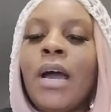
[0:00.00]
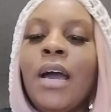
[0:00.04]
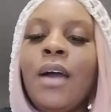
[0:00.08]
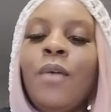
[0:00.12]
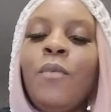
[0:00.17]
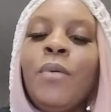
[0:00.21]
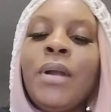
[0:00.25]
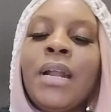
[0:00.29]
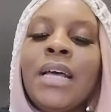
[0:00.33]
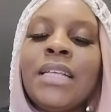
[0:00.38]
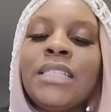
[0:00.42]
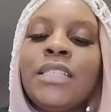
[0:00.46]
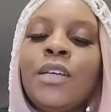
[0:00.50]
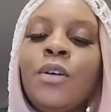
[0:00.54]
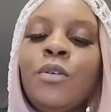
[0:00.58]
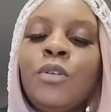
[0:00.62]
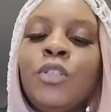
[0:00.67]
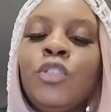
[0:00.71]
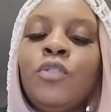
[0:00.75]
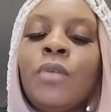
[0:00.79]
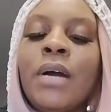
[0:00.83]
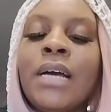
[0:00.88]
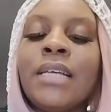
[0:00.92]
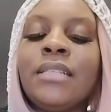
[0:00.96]
What I
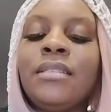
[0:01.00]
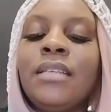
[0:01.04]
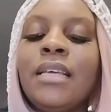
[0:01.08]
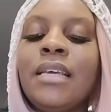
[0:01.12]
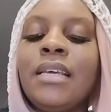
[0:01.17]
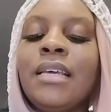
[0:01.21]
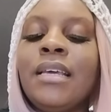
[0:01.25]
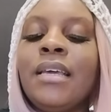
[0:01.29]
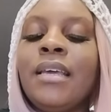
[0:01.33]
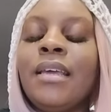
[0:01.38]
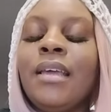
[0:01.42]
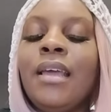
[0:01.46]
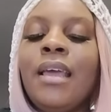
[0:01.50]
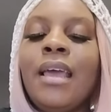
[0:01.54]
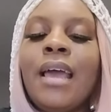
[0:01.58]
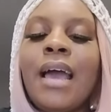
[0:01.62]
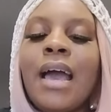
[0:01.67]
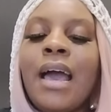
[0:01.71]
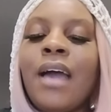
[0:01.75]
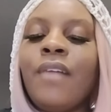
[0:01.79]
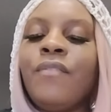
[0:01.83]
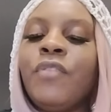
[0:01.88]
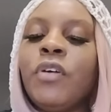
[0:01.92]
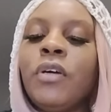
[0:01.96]
told you, I said,
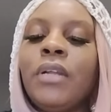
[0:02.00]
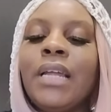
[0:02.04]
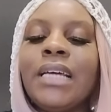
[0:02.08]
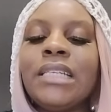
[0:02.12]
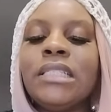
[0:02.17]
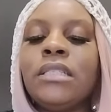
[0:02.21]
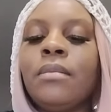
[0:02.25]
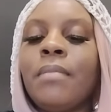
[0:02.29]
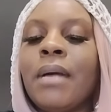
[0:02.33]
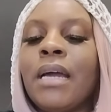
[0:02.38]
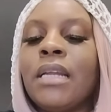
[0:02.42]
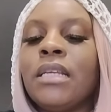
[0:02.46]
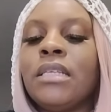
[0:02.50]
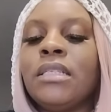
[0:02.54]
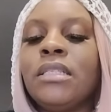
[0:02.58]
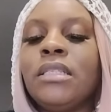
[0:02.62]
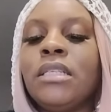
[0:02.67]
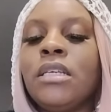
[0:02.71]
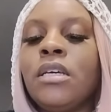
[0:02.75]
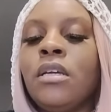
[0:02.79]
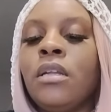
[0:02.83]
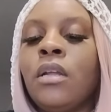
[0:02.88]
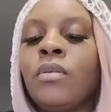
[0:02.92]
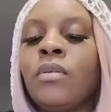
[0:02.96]
I feel like somebody is
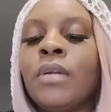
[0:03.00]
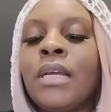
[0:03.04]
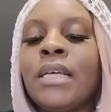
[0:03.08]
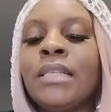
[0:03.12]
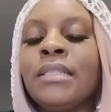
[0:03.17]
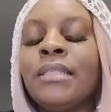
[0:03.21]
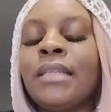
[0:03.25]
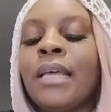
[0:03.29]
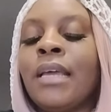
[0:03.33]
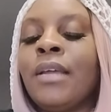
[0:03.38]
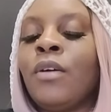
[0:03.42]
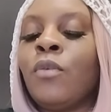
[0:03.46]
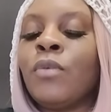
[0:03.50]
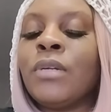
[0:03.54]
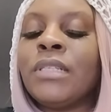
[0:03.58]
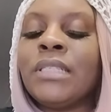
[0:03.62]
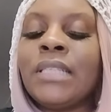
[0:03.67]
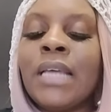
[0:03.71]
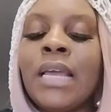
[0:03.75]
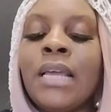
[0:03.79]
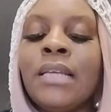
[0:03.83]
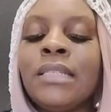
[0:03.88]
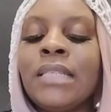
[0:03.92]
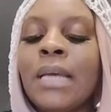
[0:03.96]
still on the
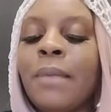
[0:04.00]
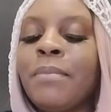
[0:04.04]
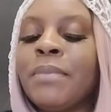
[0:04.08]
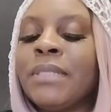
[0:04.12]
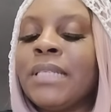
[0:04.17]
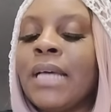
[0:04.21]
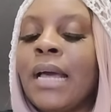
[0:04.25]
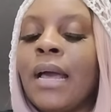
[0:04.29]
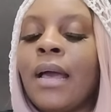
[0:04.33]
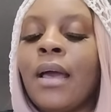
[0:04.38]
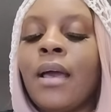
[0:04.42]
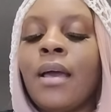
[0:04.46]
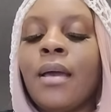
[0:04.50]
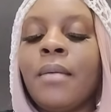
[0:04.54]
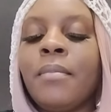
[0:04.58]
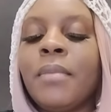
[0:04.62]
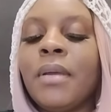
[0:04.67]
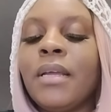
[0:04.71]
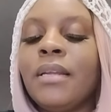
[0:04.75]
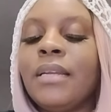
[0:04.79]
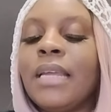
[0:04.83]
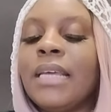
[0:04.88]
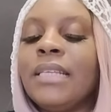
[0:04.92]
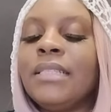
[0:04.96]
same type of time.
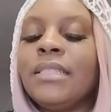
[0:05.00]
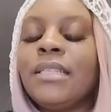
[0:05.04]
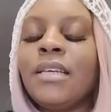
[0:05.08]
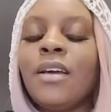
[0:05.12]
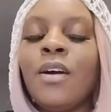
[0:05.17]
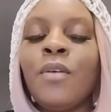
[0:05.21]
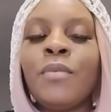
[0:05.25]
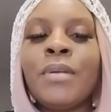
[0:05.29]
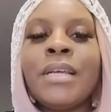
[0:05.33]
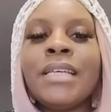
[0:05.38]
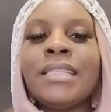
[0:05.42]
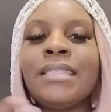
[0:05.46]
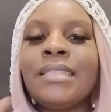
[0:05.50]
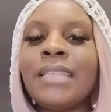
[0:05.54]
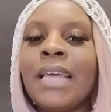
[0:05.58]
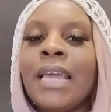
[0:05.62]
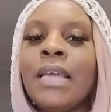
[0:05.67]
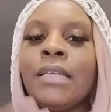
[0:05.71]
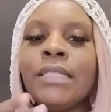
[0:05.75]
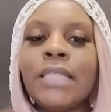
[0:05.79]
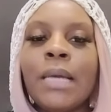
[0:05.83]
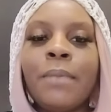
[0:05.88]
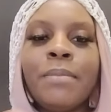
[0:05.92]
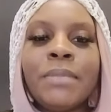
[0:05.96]
They still on that
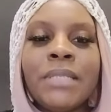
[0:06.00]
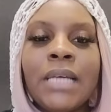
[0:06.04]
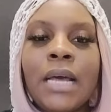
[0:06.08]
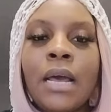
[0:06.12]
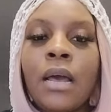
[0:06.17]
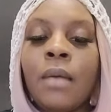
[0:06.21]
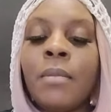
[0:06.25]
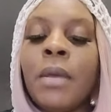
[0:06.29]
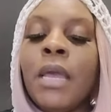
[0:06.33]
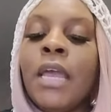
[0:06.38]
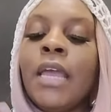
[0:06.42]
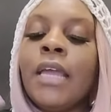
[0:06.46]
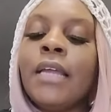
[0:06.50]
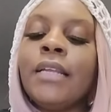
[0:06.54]
same type of time.